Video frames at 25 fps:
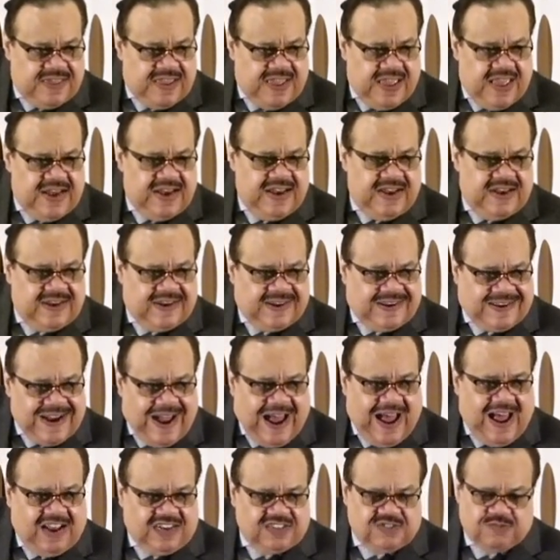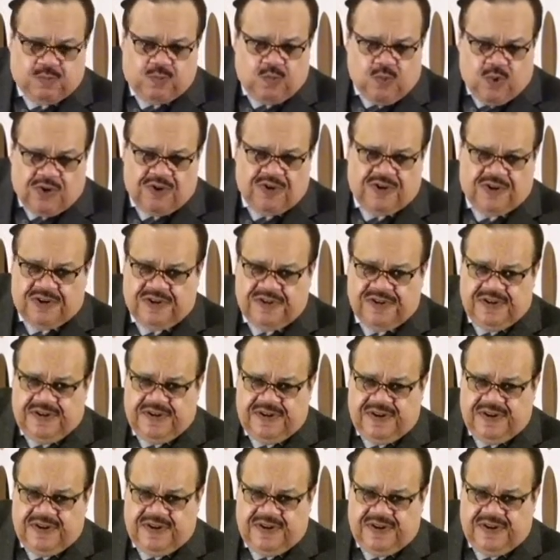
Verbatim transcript: and in God's word